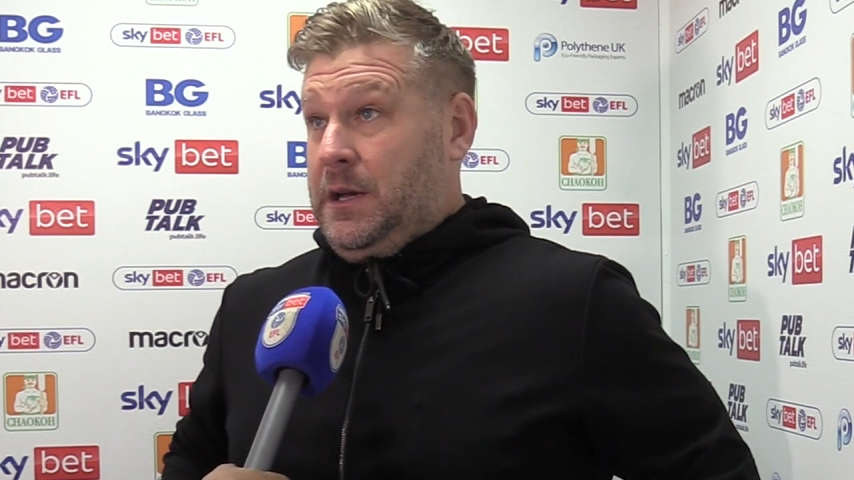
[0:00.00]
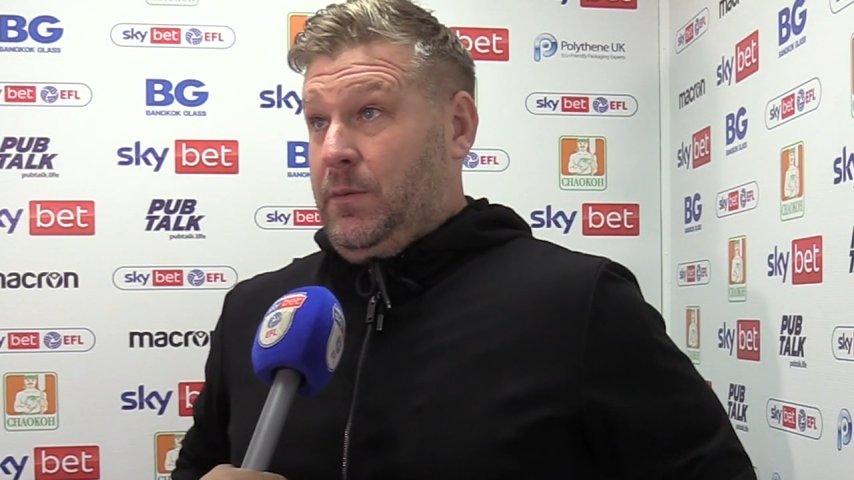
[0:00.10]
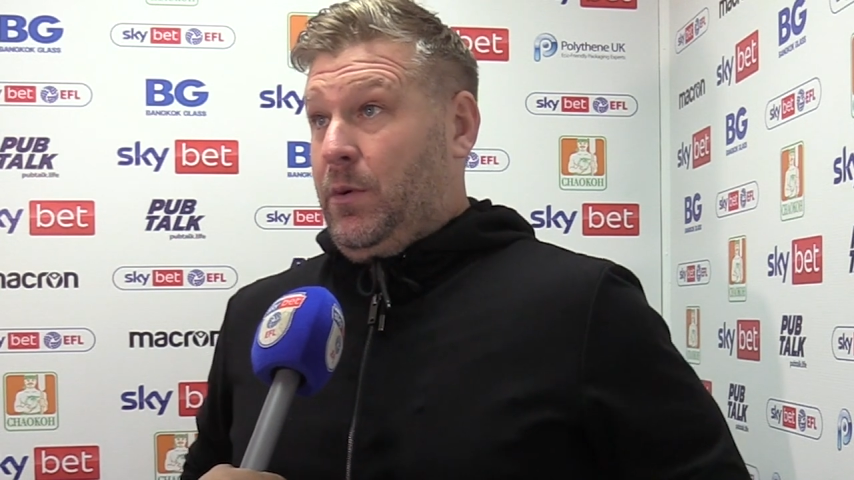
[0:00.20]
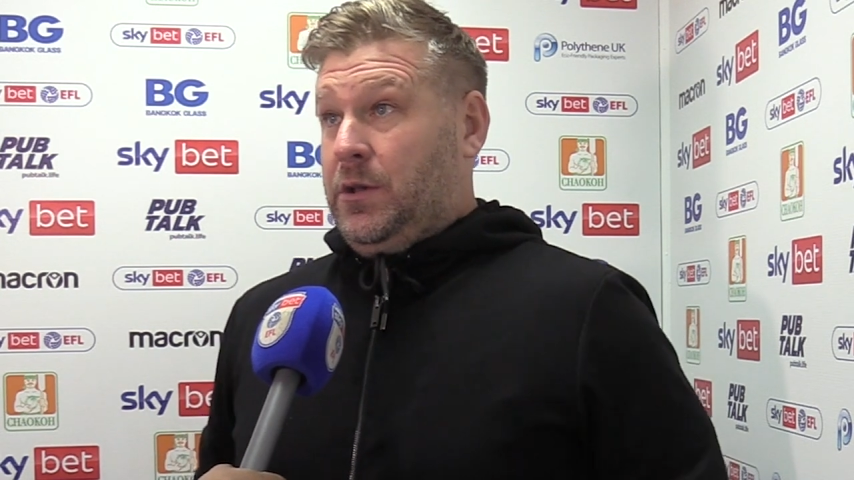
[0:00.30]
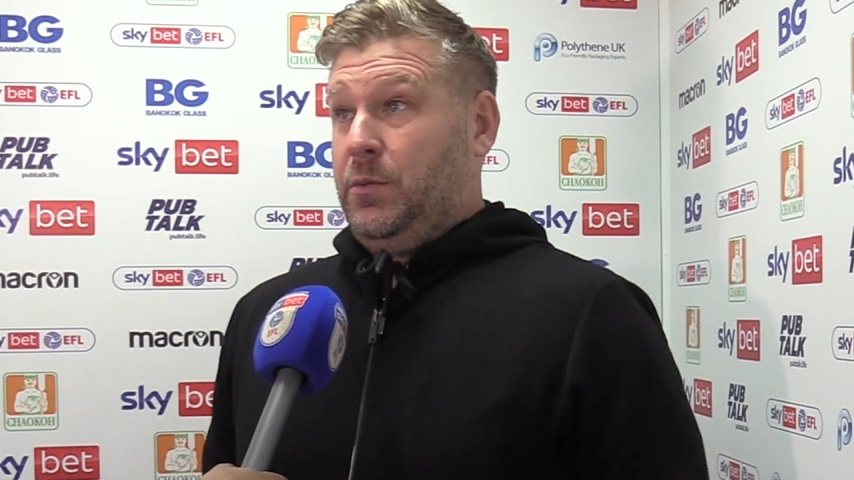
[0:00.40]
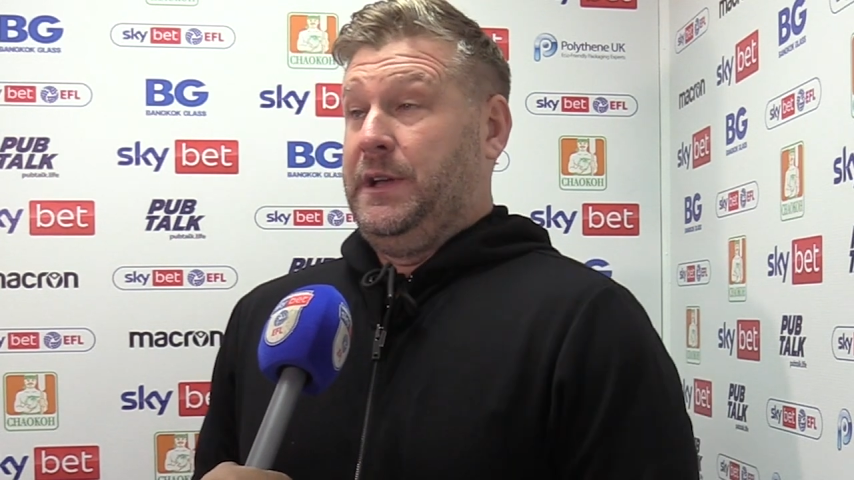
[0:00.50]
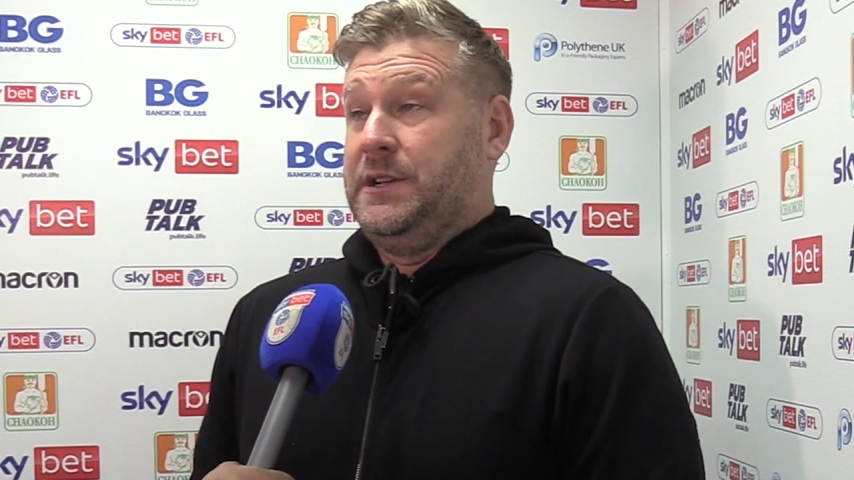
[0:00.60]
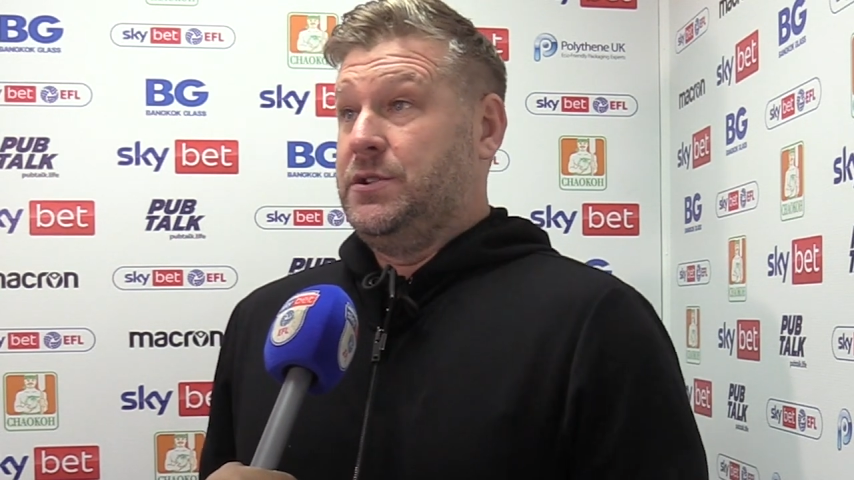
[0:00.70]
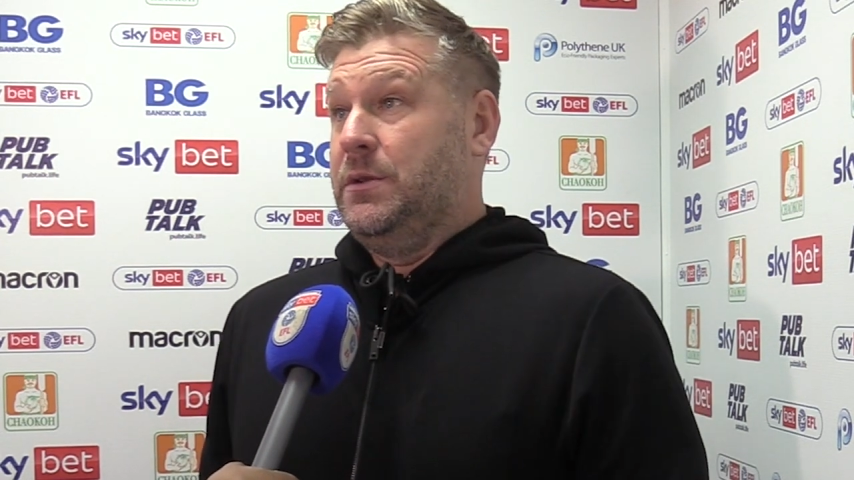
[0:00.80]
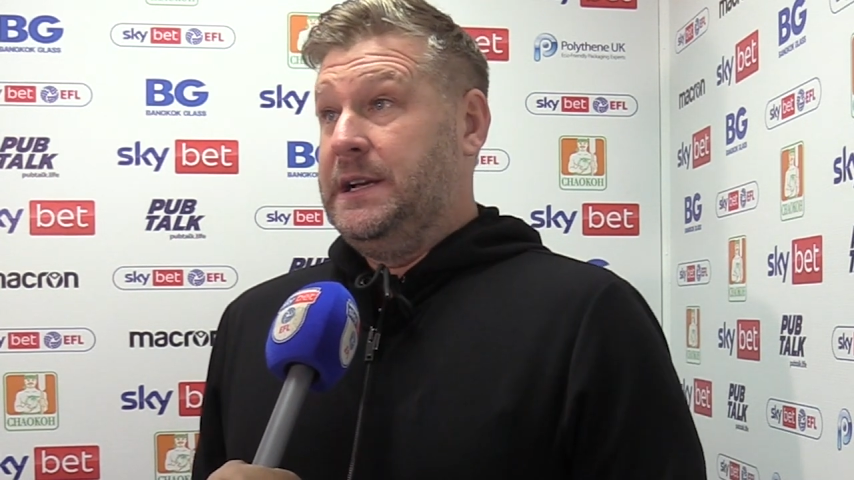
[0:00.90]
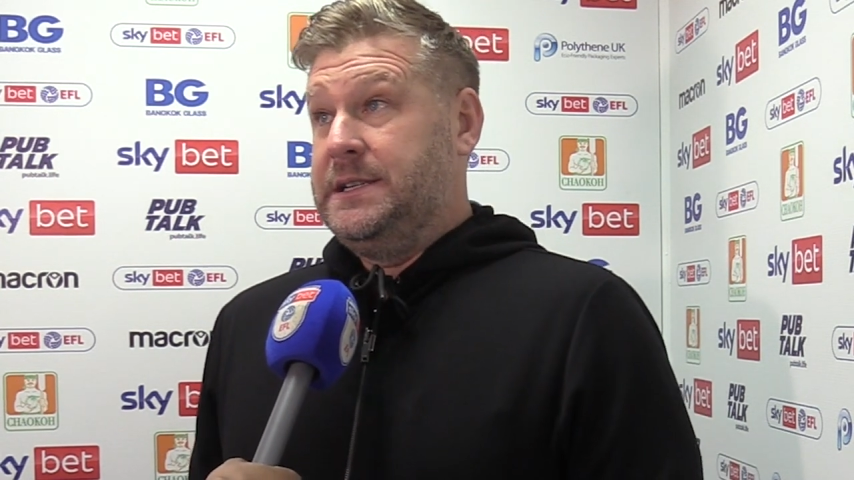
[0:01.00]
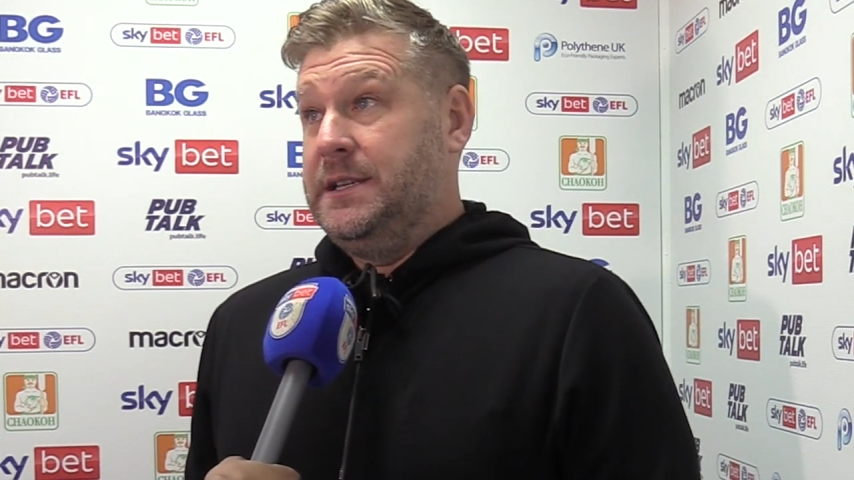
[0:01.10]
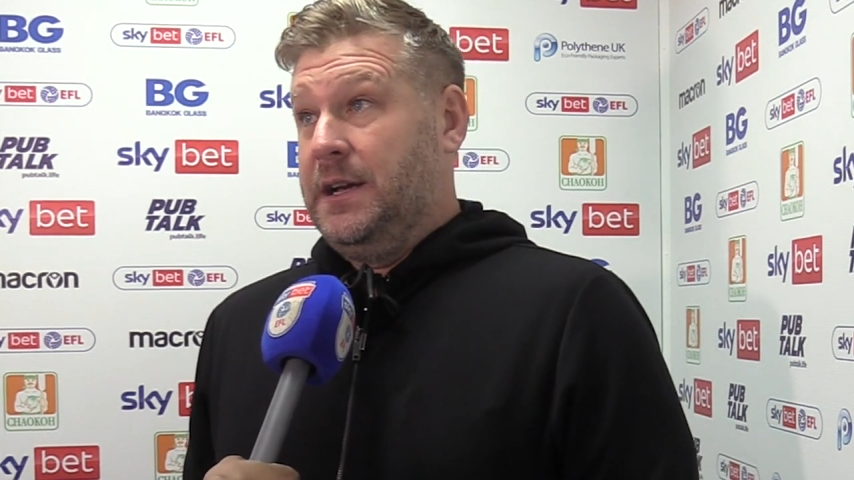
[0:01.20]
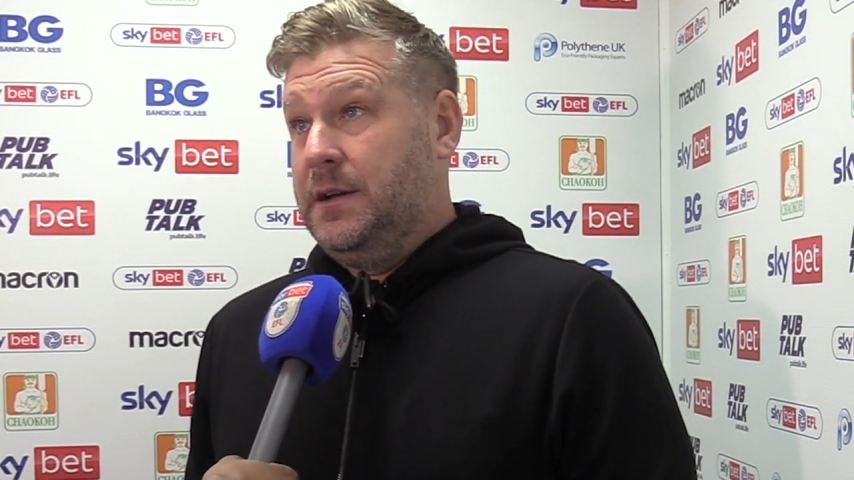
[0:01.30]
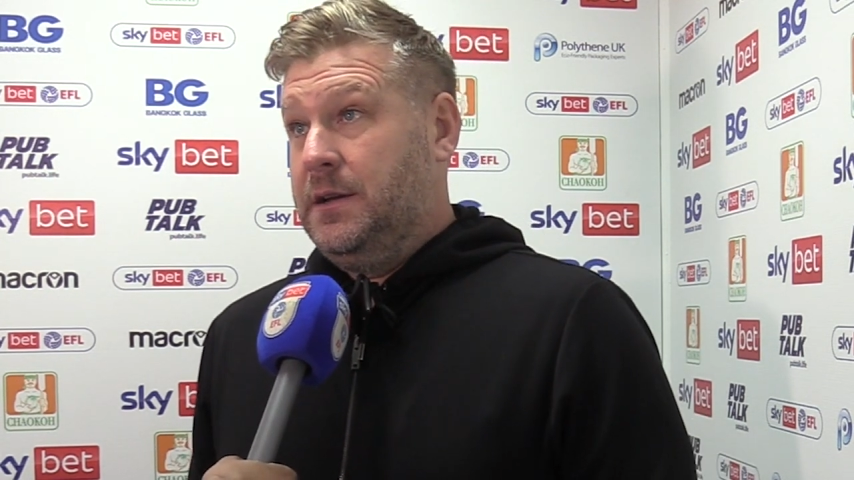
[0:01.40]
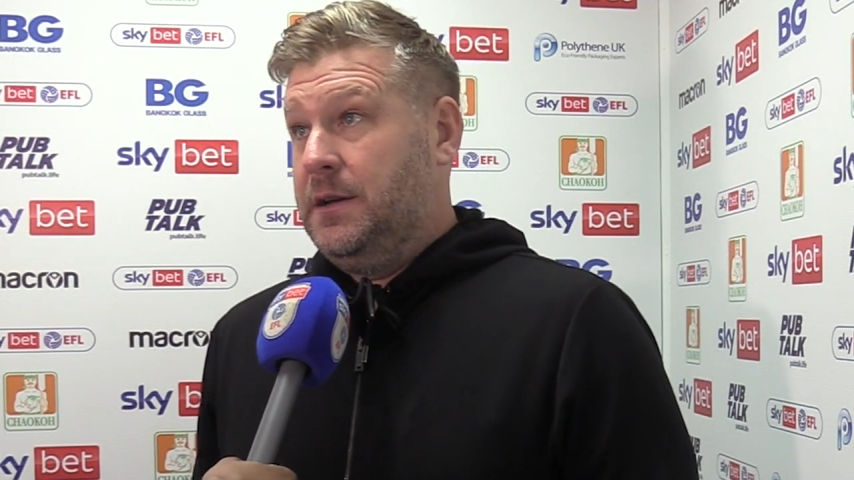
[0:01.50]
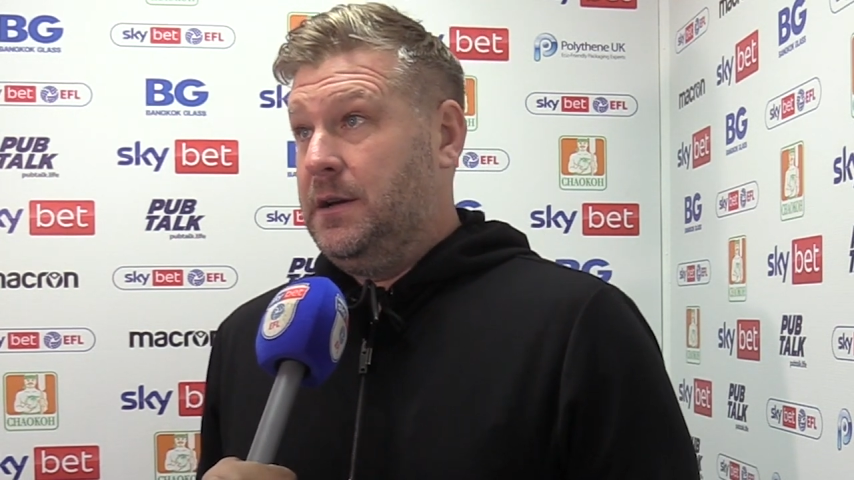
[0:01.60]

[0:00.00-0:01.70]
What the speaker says: I don't think it's too late either.